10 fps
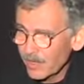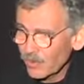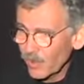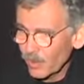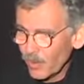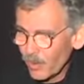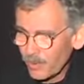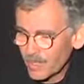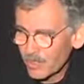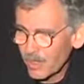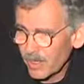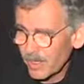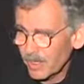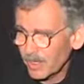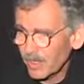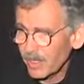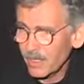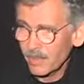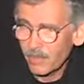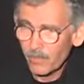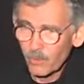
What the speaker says: So the whole thing started in a